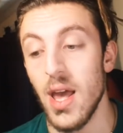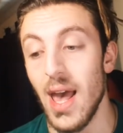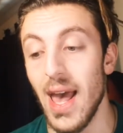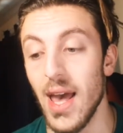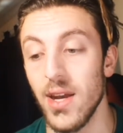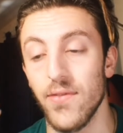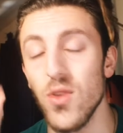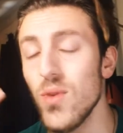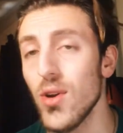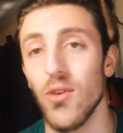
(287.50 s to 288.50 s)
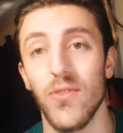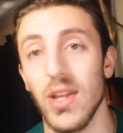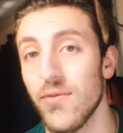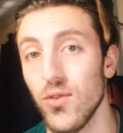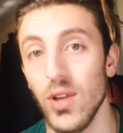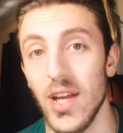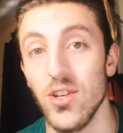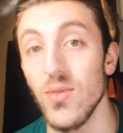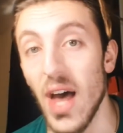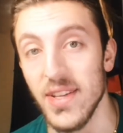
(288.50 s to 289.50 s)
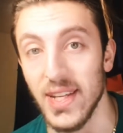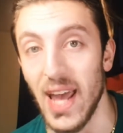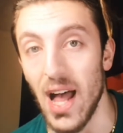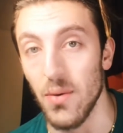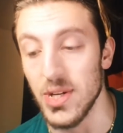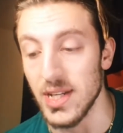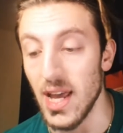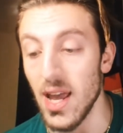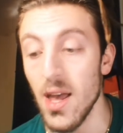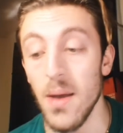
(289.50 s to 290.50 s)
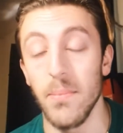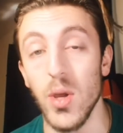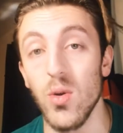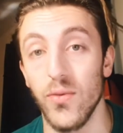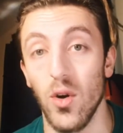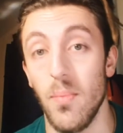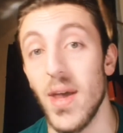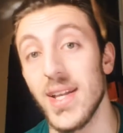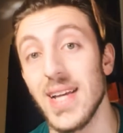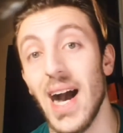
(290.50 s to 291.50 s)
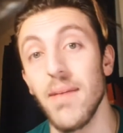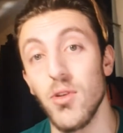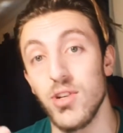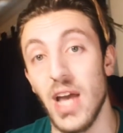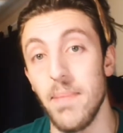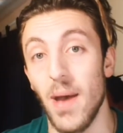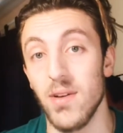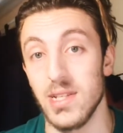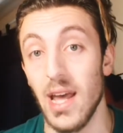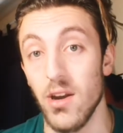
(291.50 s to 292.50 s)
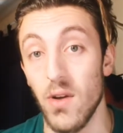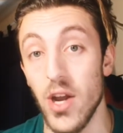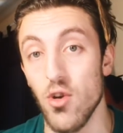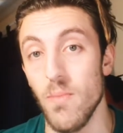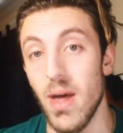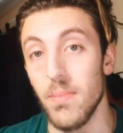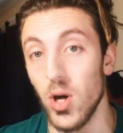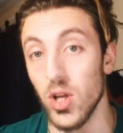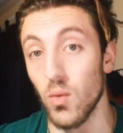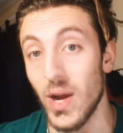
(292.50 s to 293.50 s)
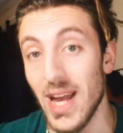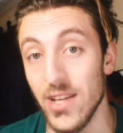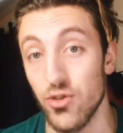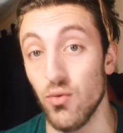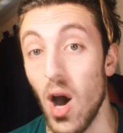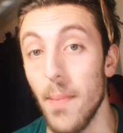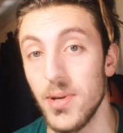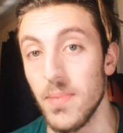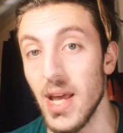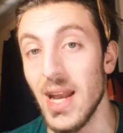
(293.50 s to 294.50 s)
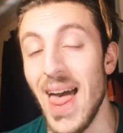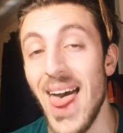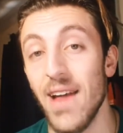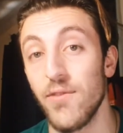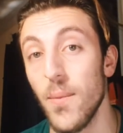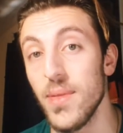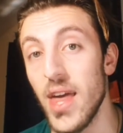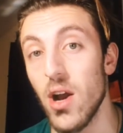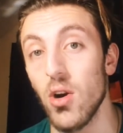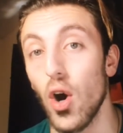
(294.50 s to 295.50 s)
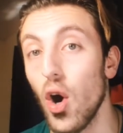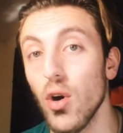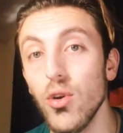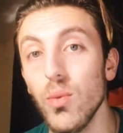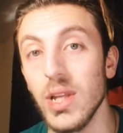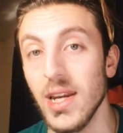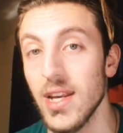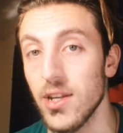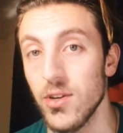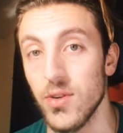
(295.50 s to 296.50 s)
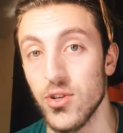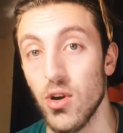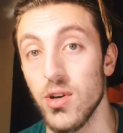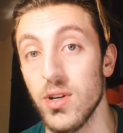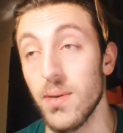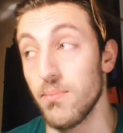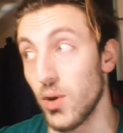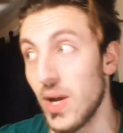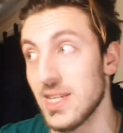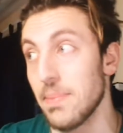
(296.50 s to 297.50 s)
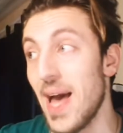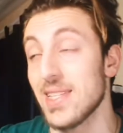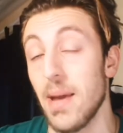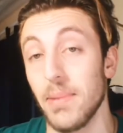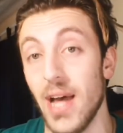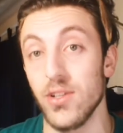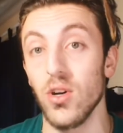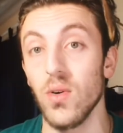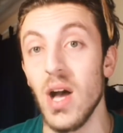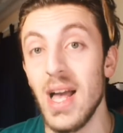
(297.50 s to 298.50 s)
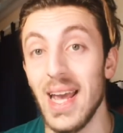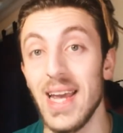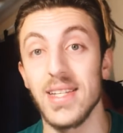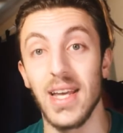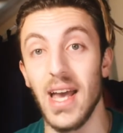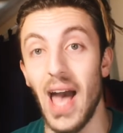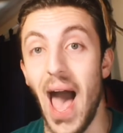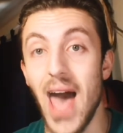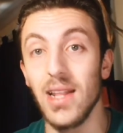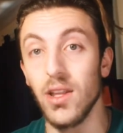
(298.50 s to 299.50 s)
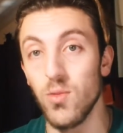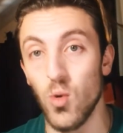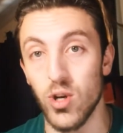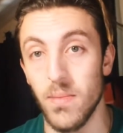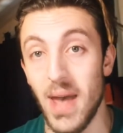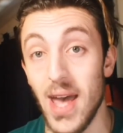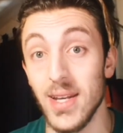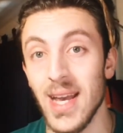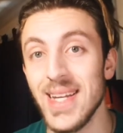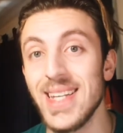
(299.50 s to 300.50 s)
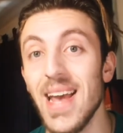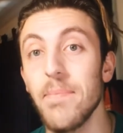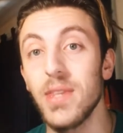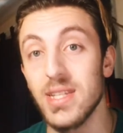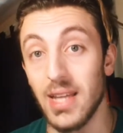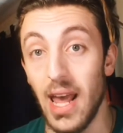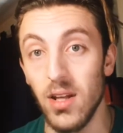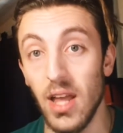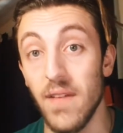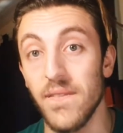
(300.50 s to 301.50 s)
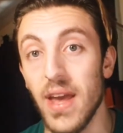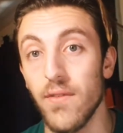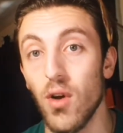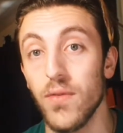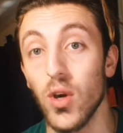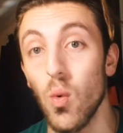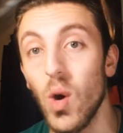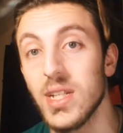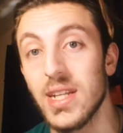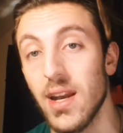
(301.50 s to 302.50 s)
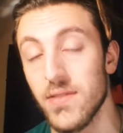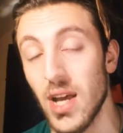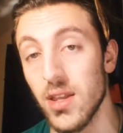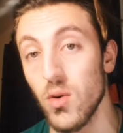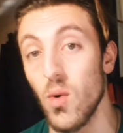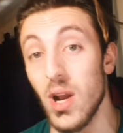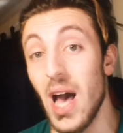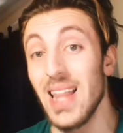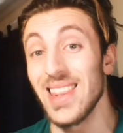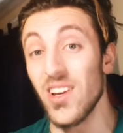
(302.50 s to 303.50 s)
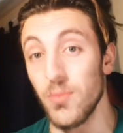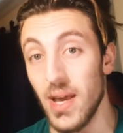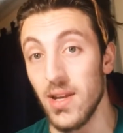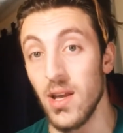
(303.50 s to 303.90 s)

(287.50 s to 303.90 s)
And if you know you're feeling full at 2,000 calories a day, beautiful. By the time you're 10 pounds lighter and your metabolic rate has dropped a bit, from there, all you really need to do to start progressing past that plateau is add a little more demand. Tip the scale in favor of the quantitative side of the coin a little bit.